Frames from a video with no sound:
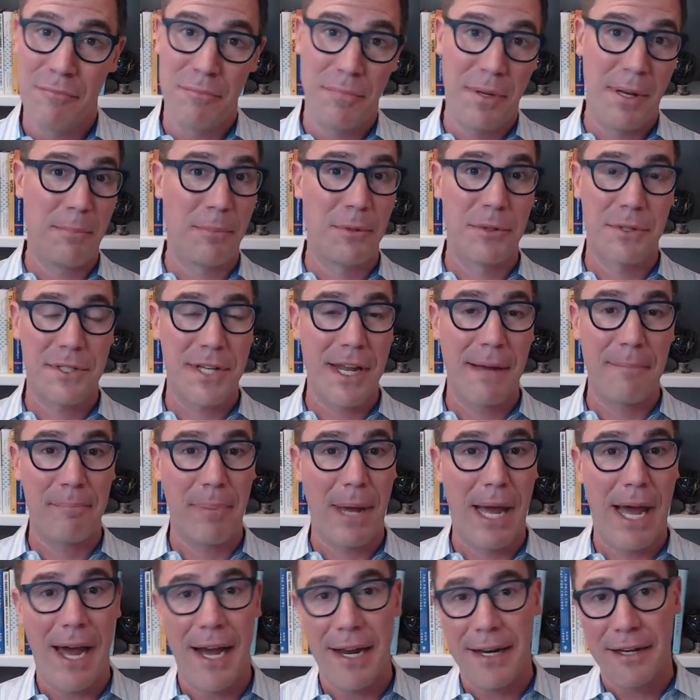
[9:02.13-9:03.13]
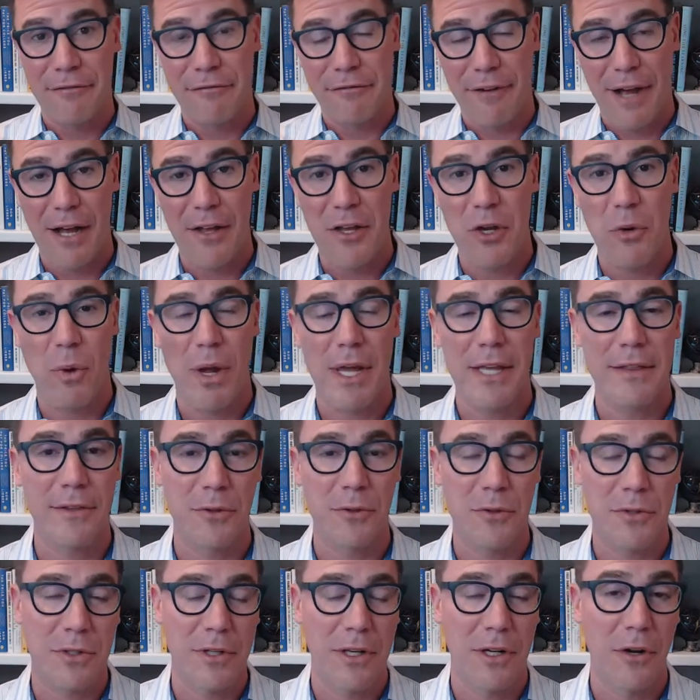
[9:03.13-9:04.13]
People step back, evaluate
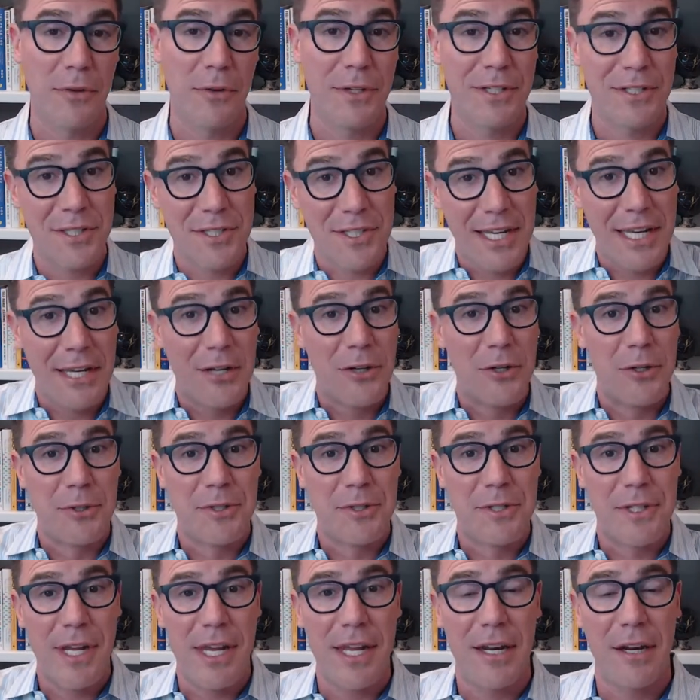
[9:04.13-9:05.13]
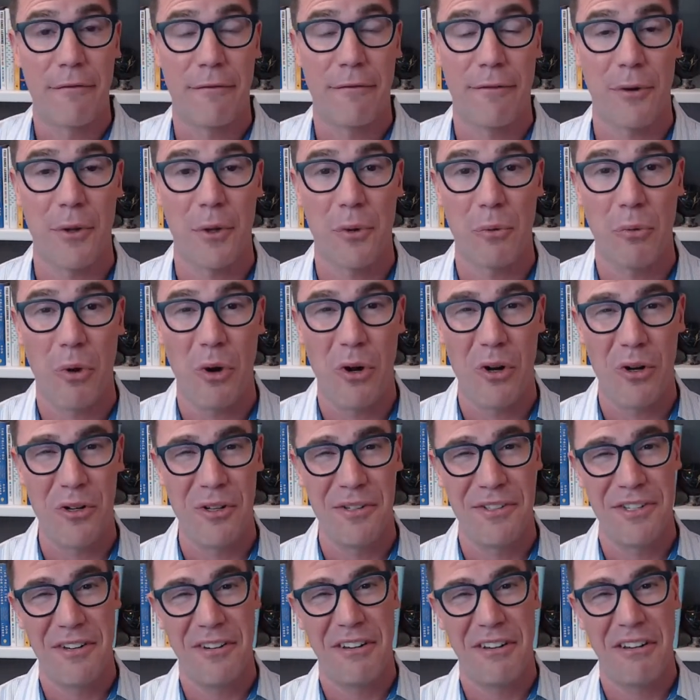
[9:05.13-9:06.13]
the, you know, the skills needed for the role,
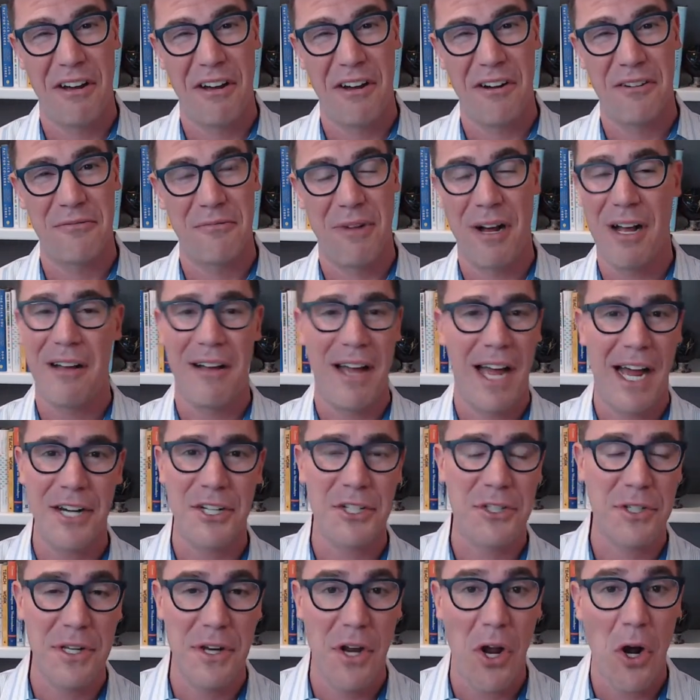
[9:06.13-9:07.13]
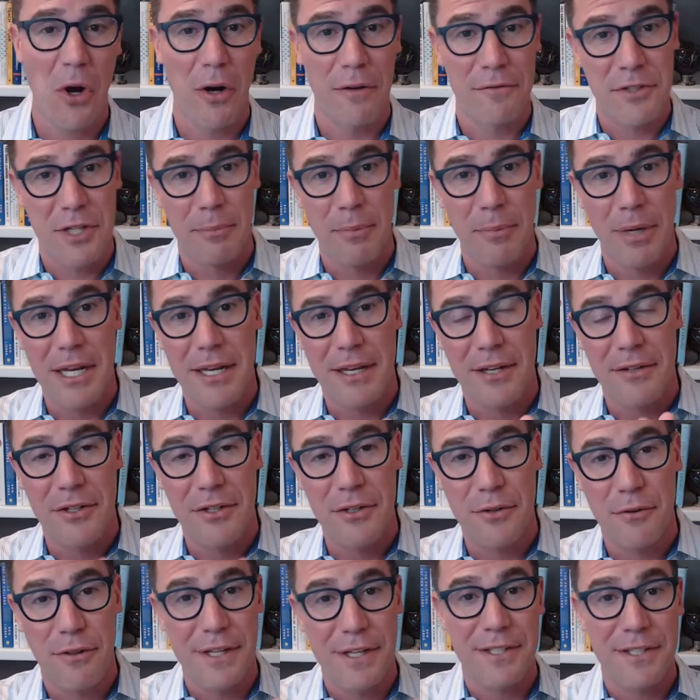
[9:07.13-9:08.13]
and you can go, well, actually, no. If somebody can
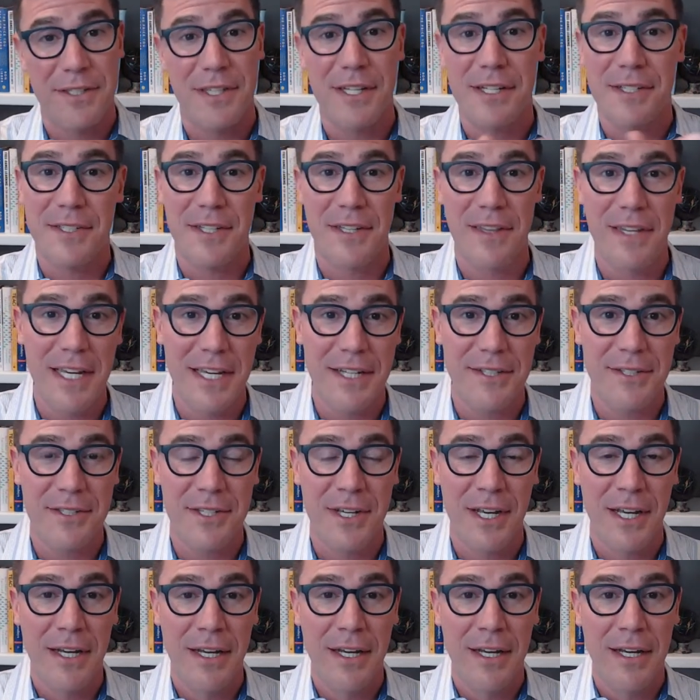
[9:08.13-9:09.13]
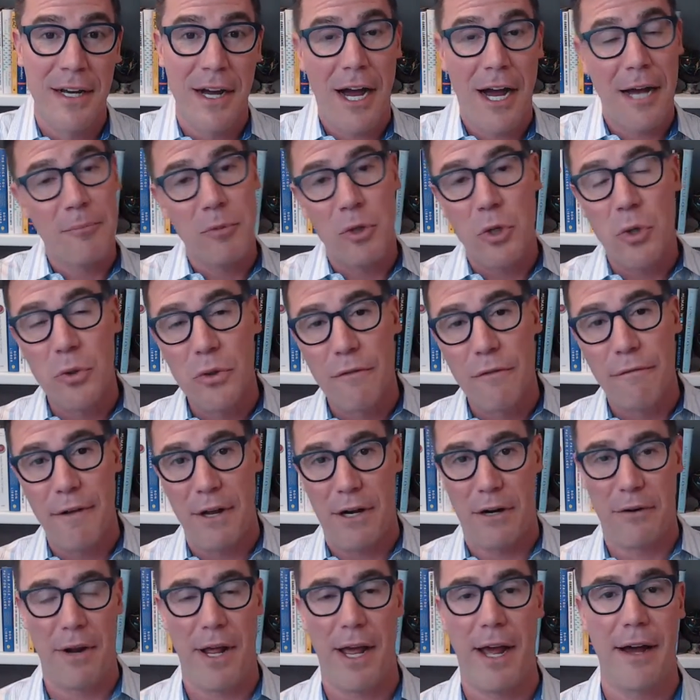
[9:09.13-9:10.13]
do this, this, and this, I'm cool if they
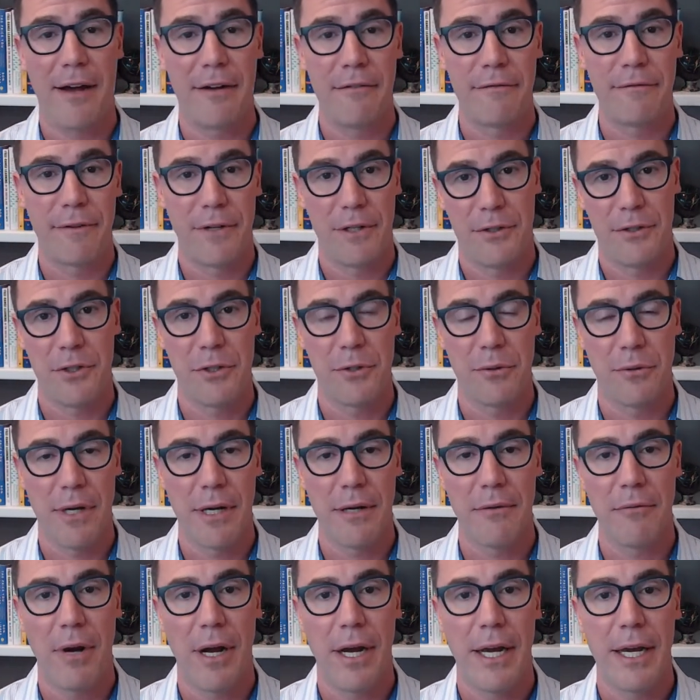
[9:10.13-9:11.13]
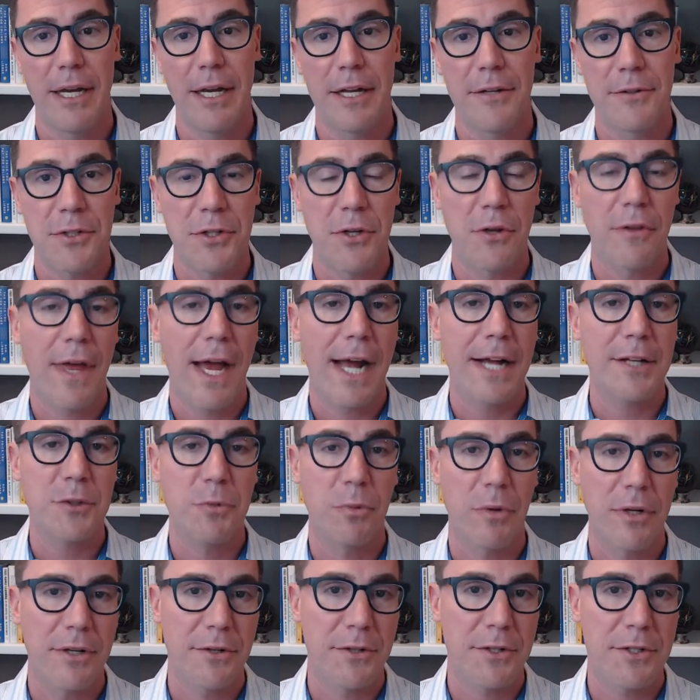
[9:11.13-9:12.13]
don't have a degree, right? And so that's
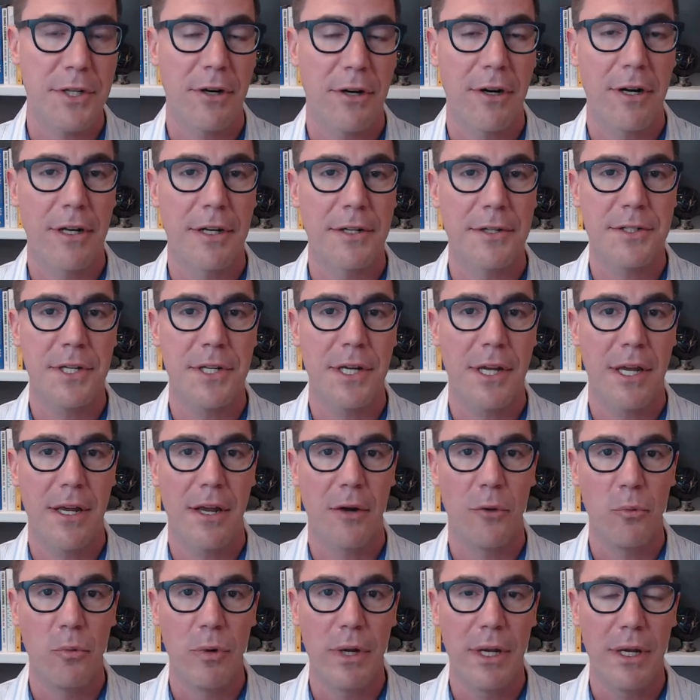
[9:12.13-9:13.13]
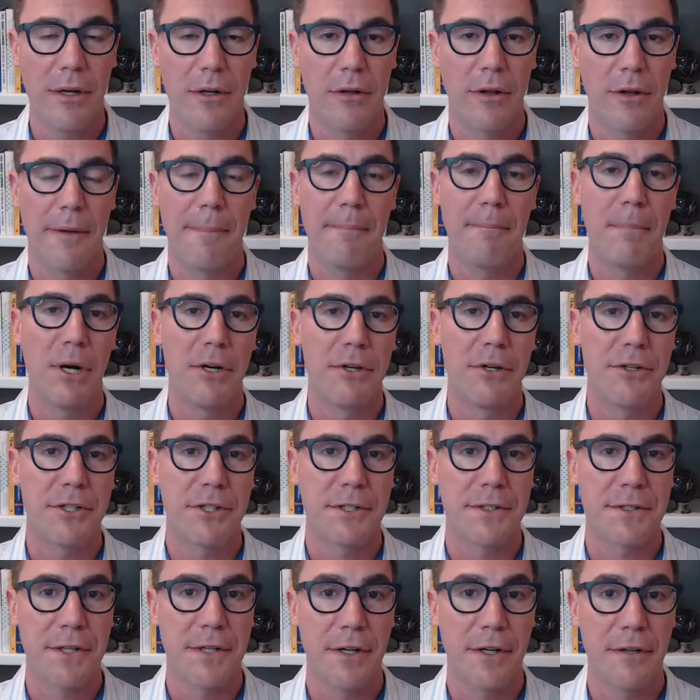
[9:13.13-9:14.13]
where you're starting to see a real
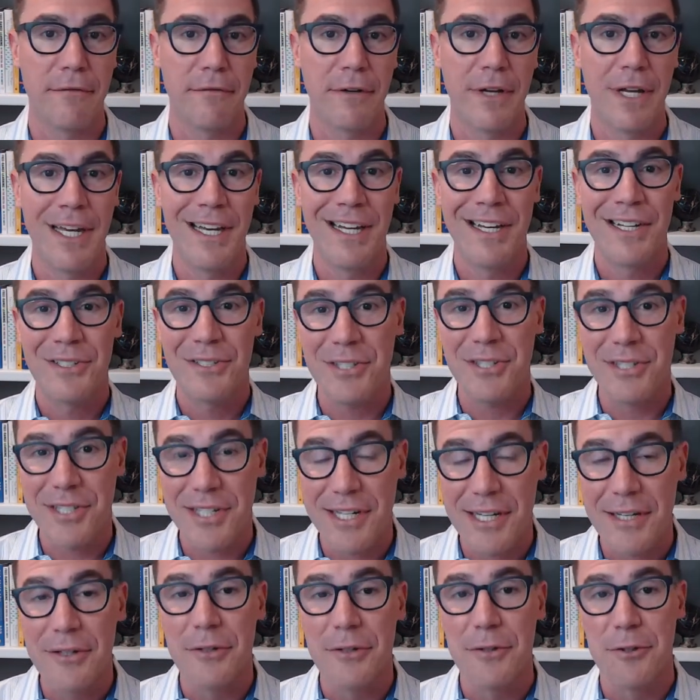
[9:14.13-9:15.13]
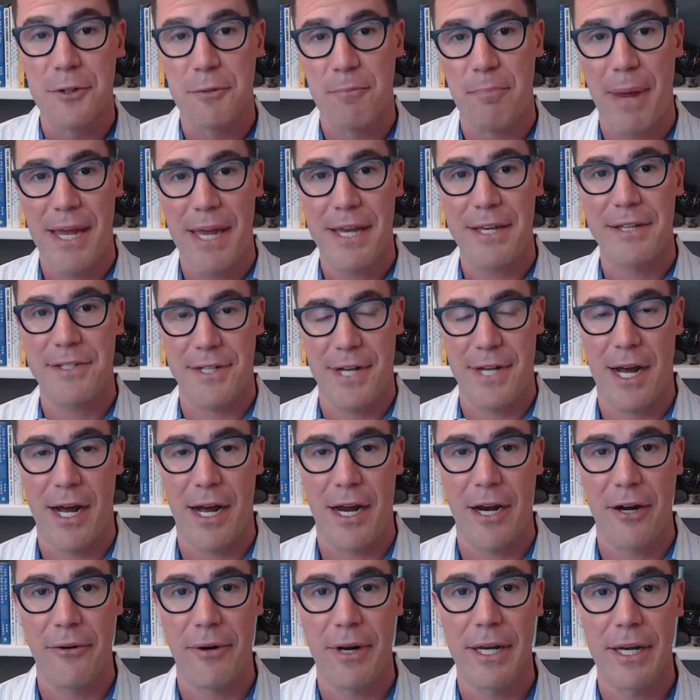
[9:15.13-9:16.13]
emergence of skills-based
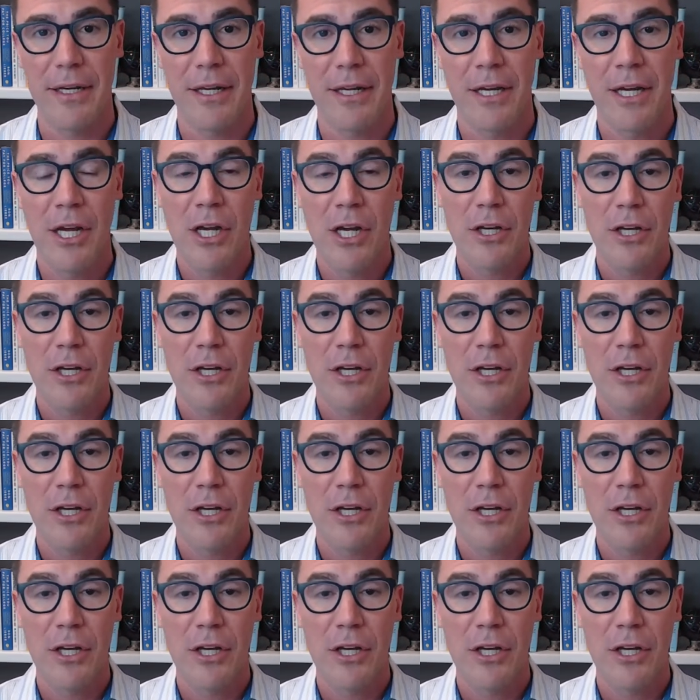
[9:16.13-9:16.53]
hiring.